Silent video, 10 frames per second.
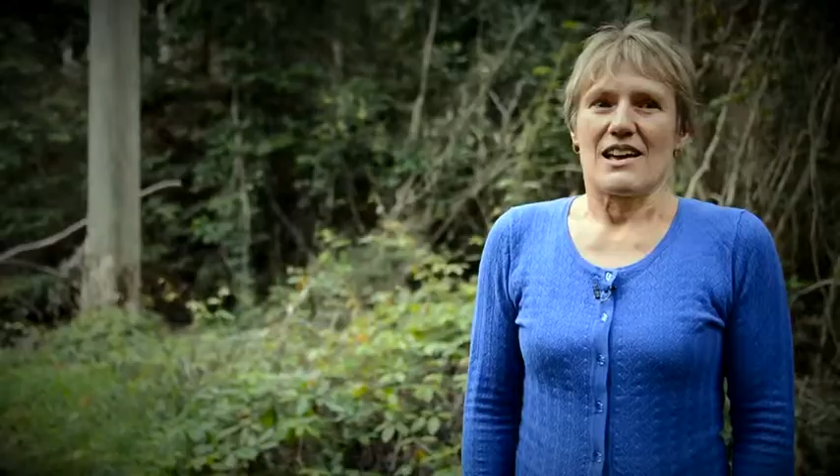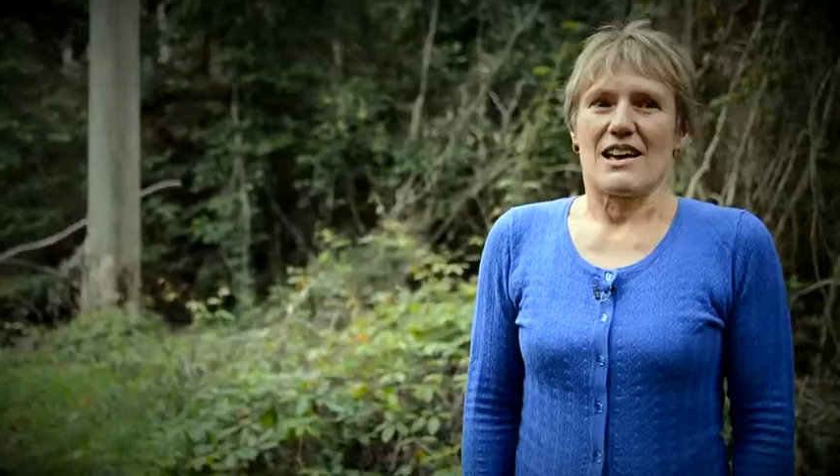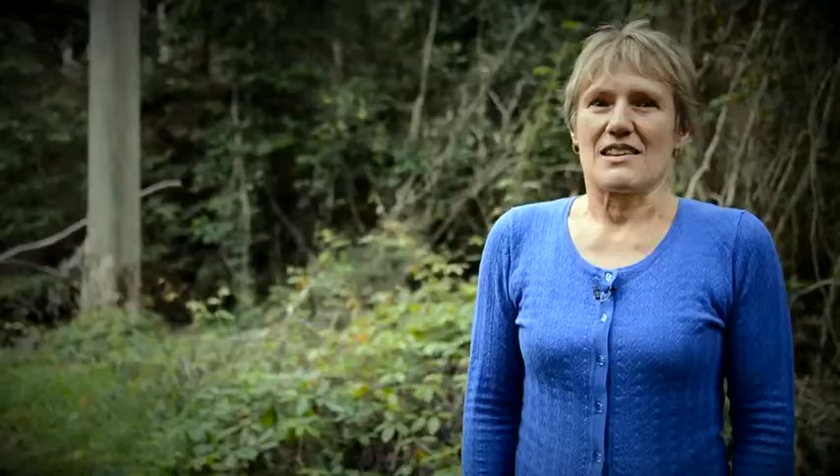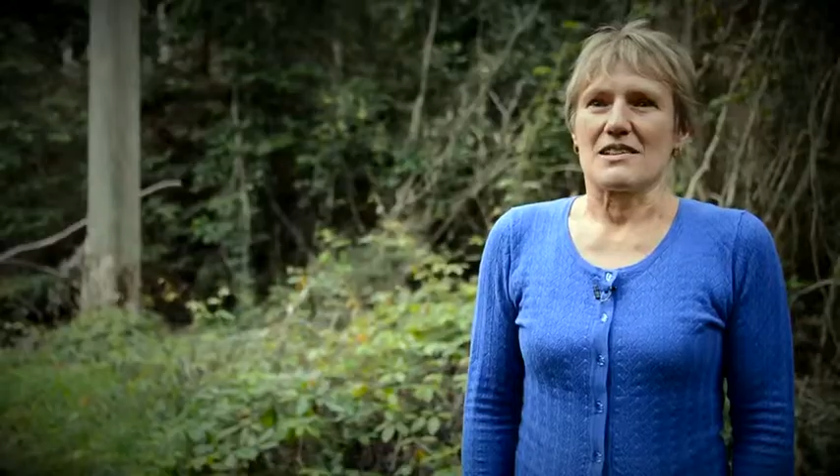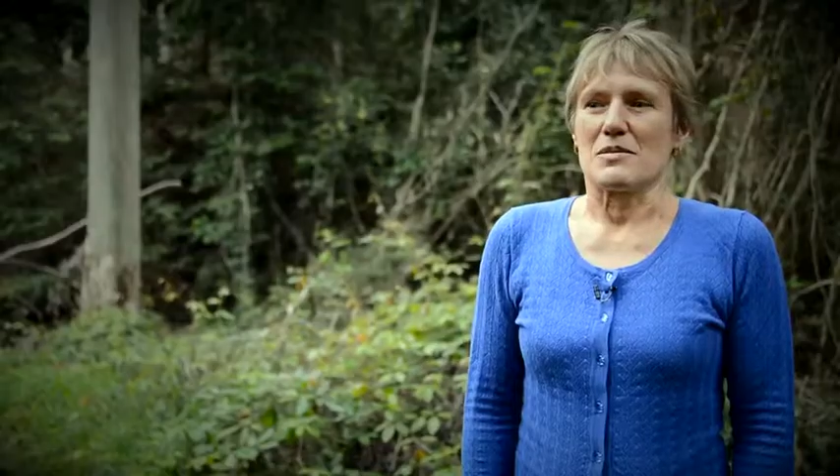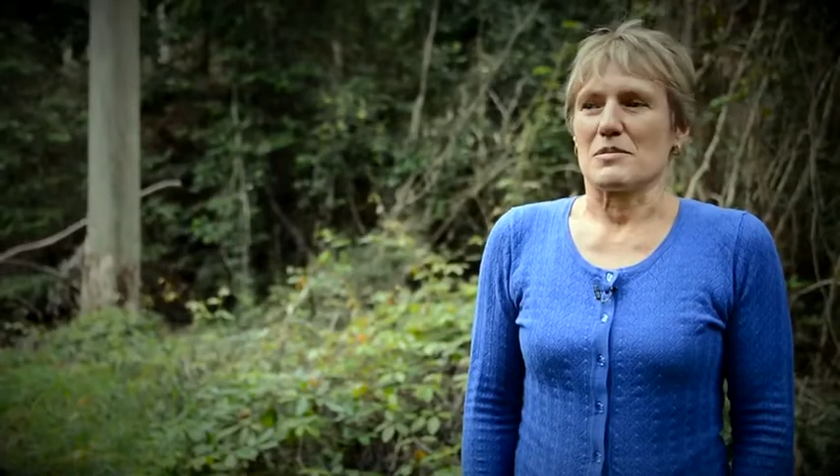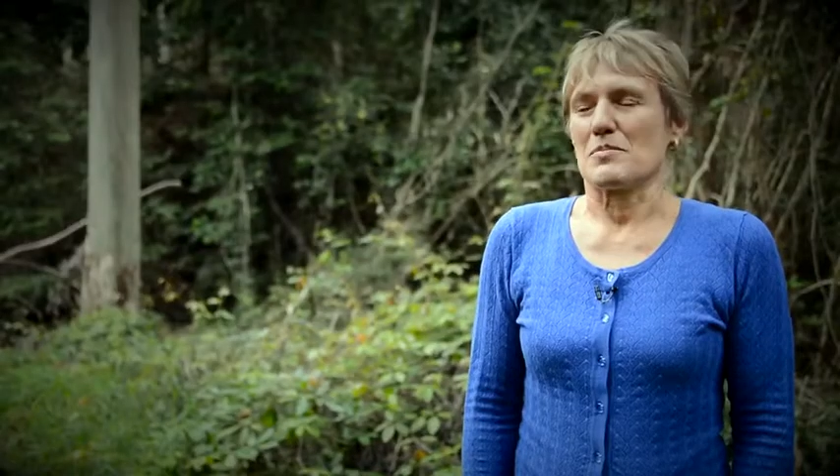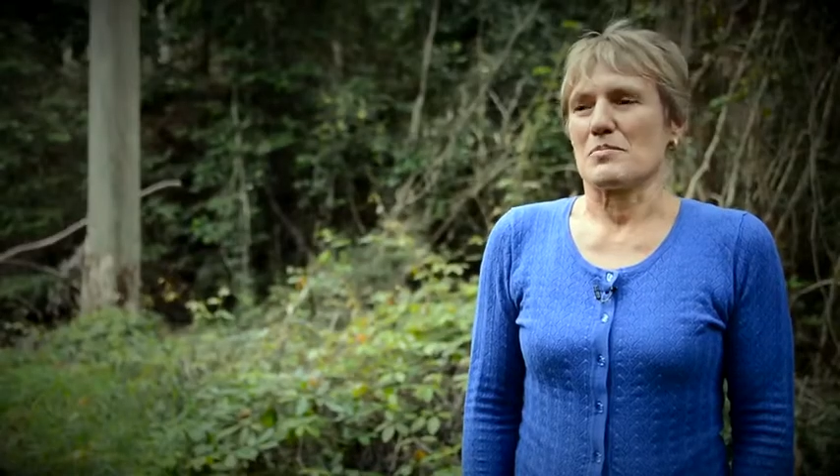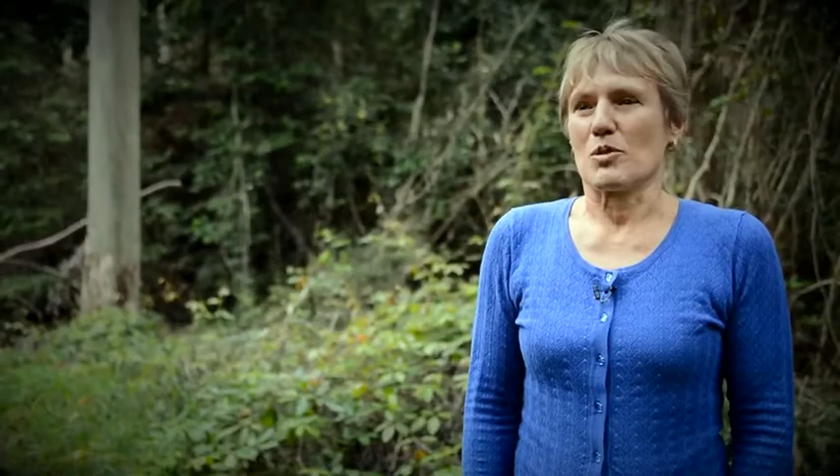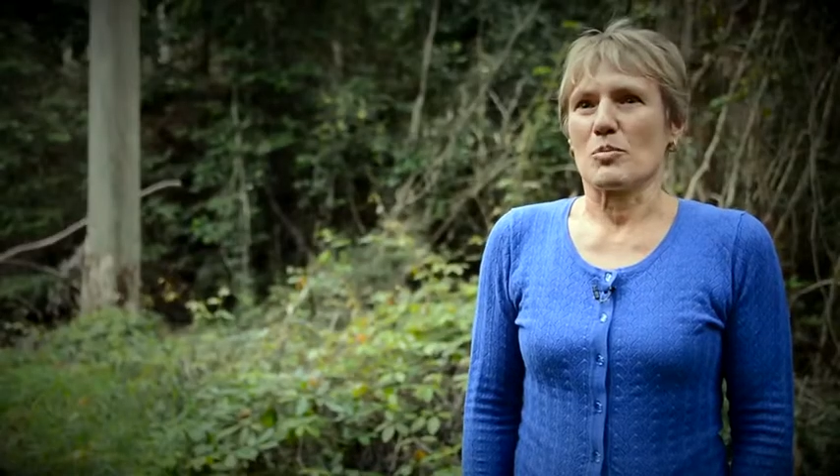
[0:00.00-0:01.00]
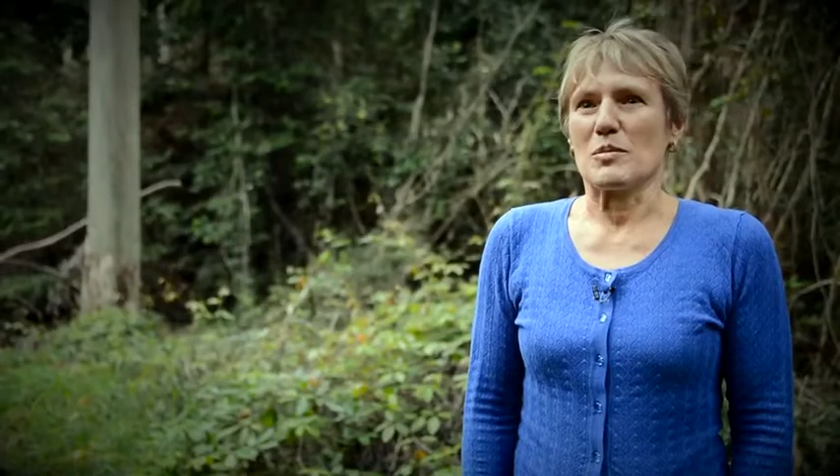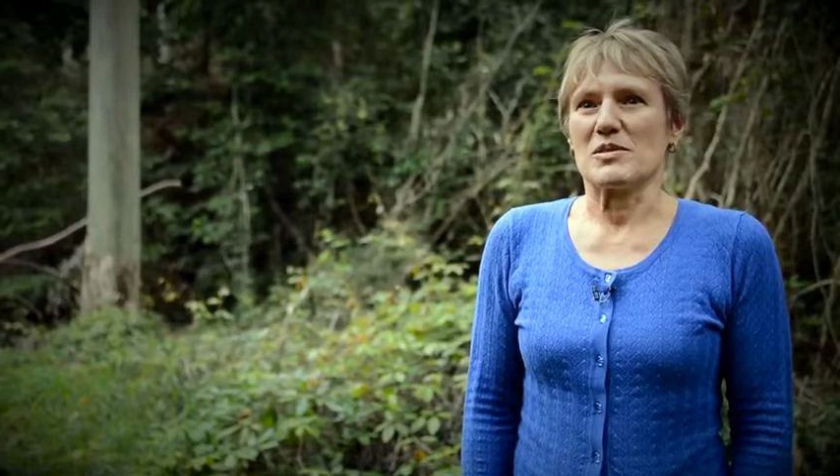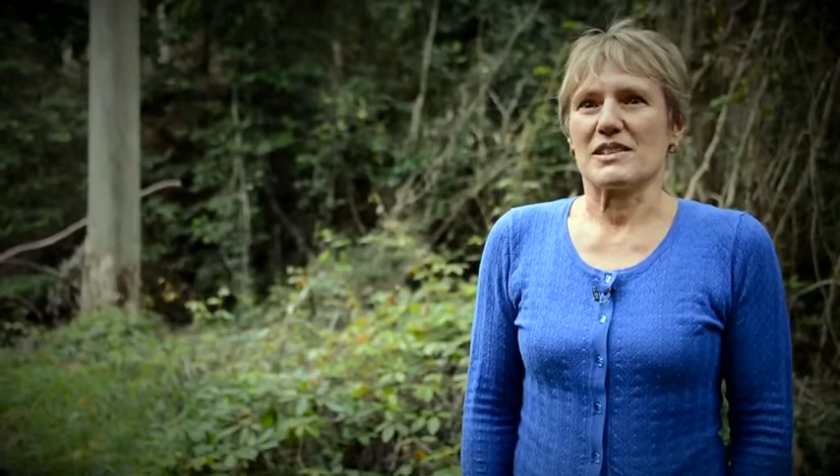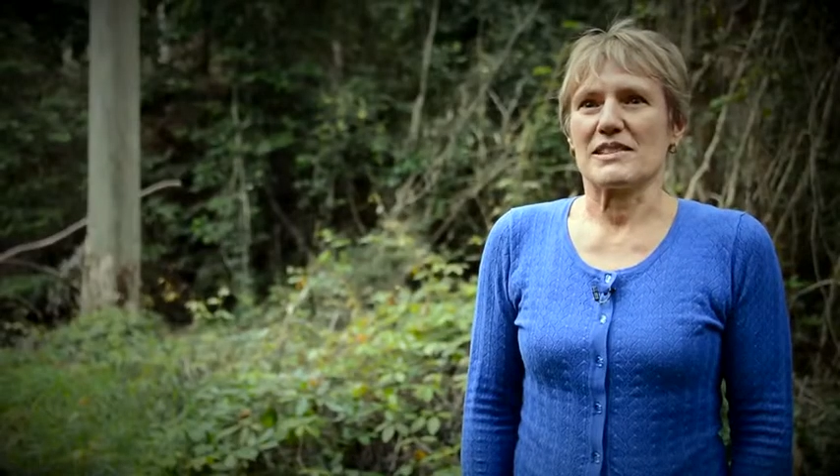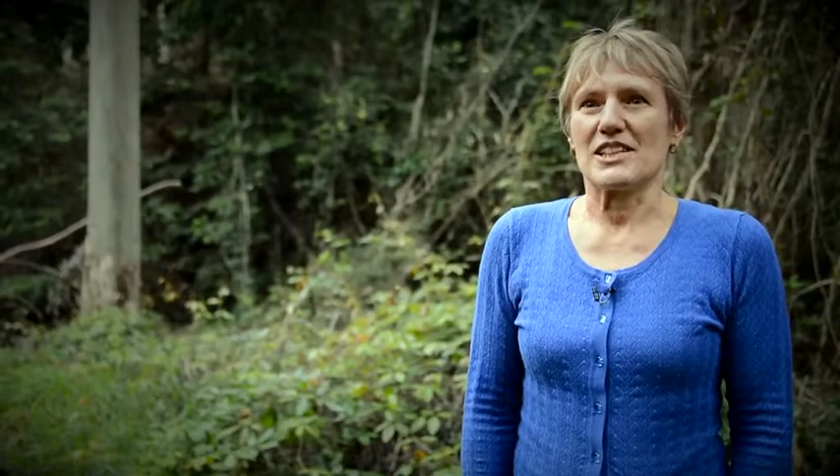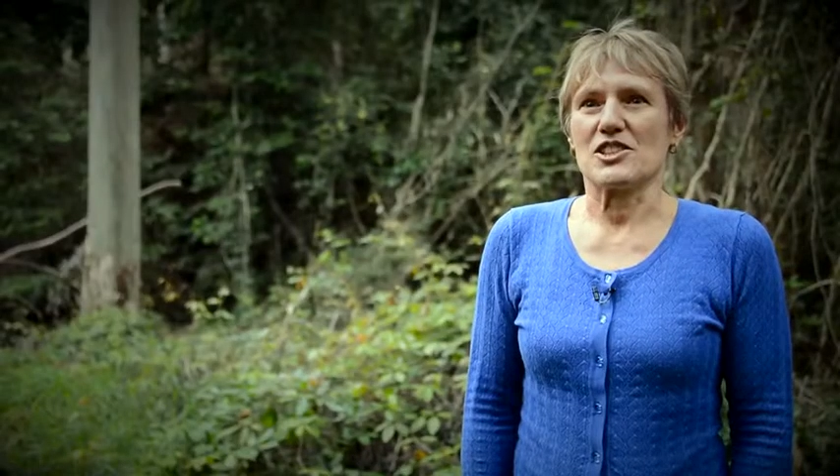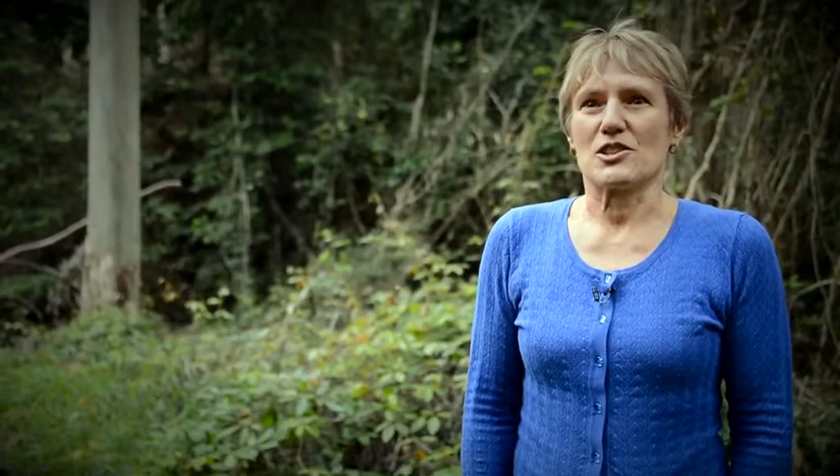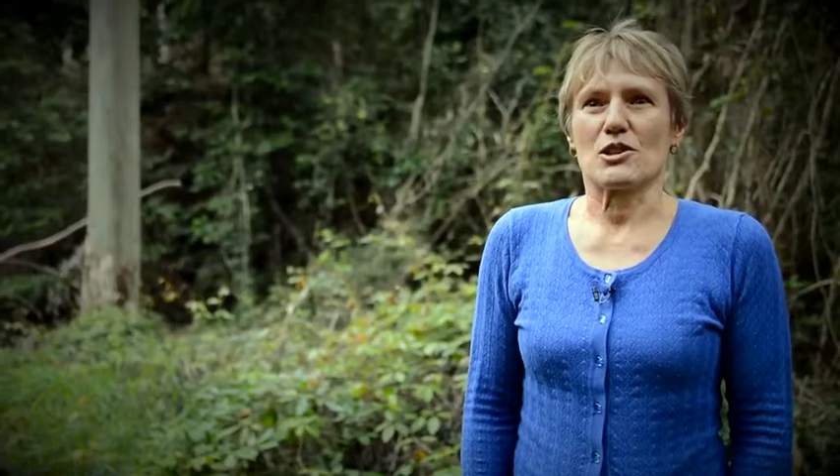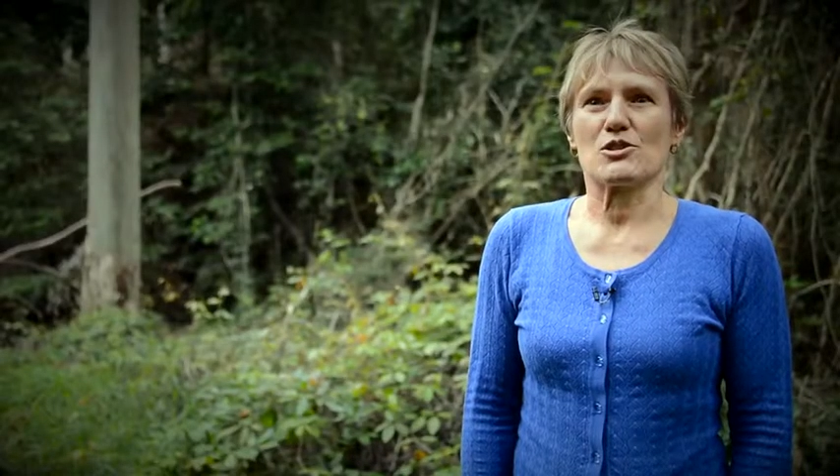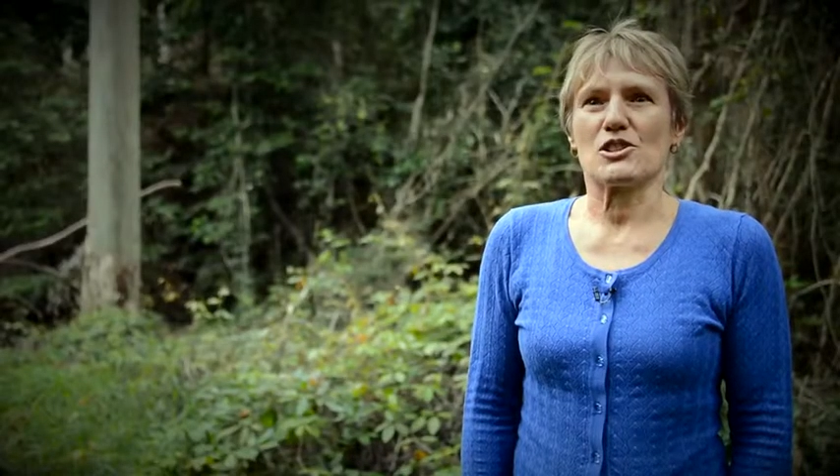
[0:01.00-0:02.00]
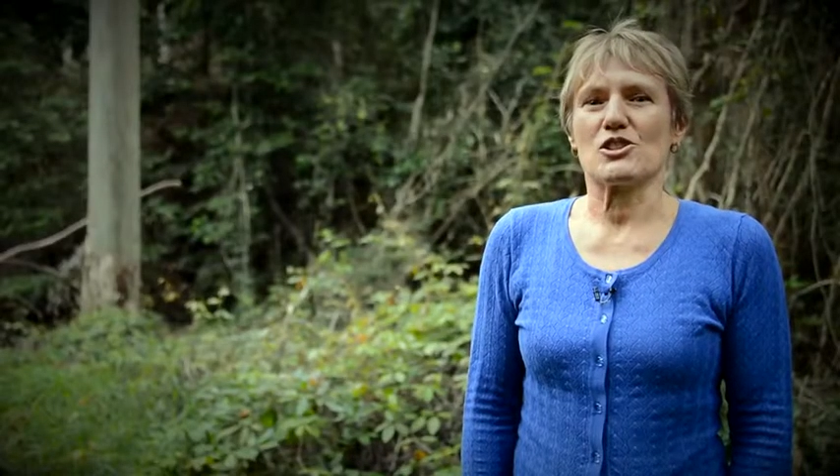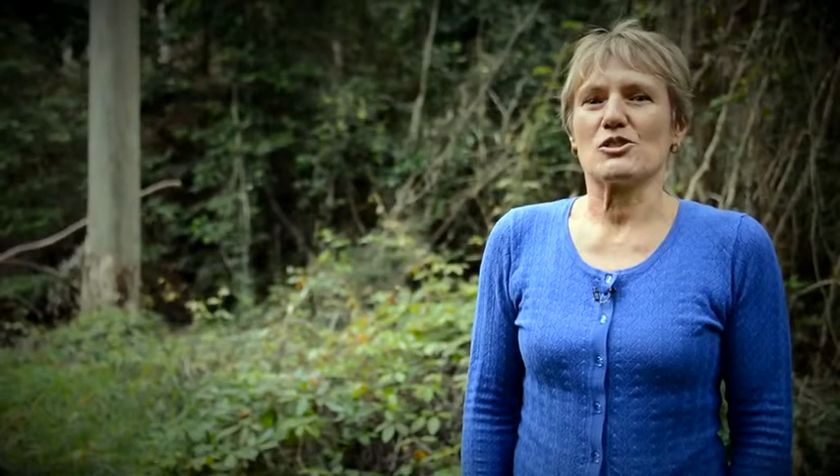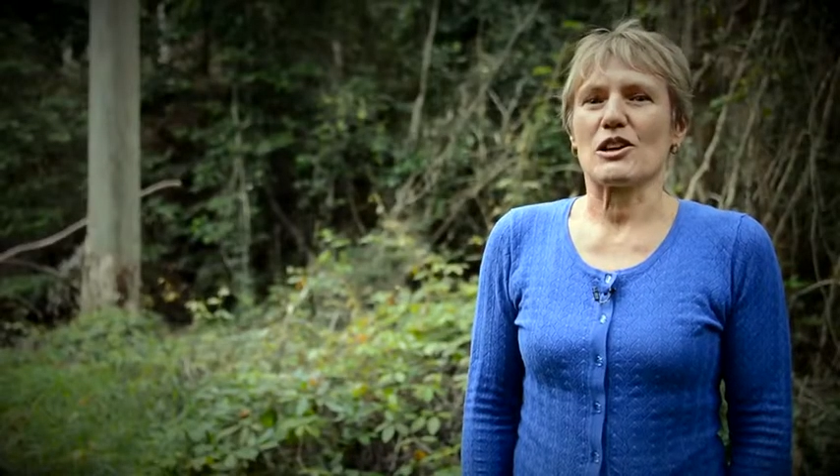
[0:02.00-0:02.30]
other problems that nature throws at you,